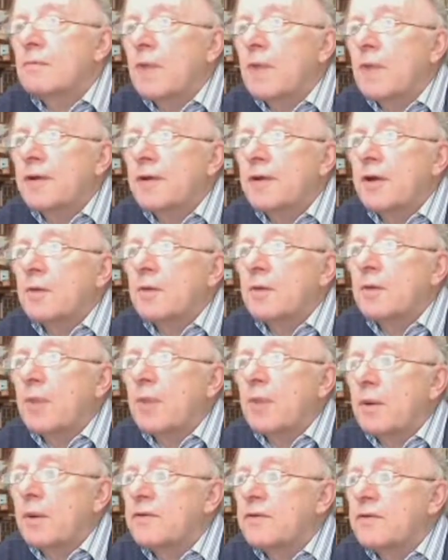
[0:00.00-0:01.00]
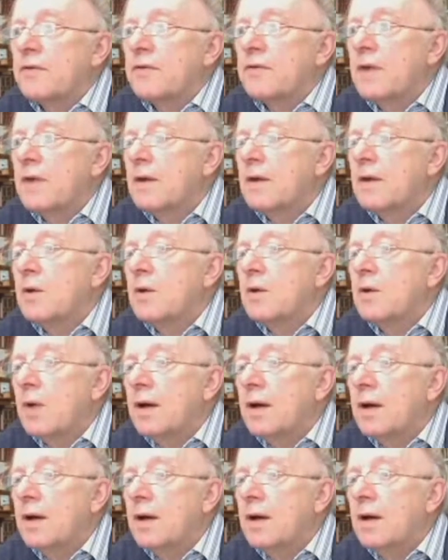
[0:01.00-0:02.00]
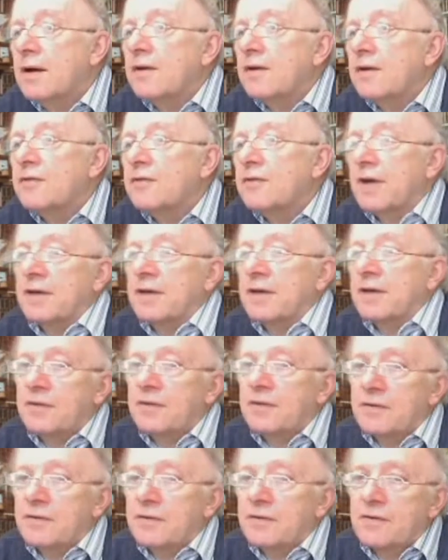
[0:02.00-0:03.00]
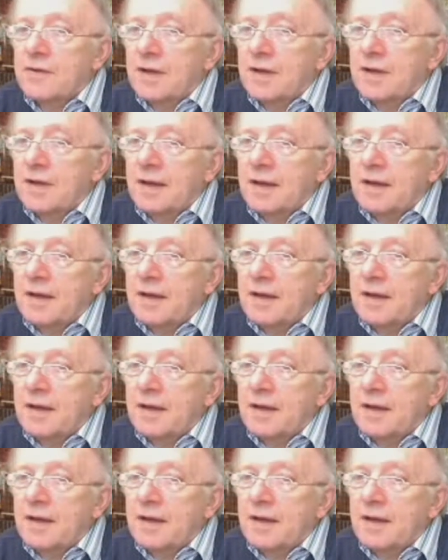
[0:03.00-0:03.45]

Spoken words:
well-known poets who are scientists.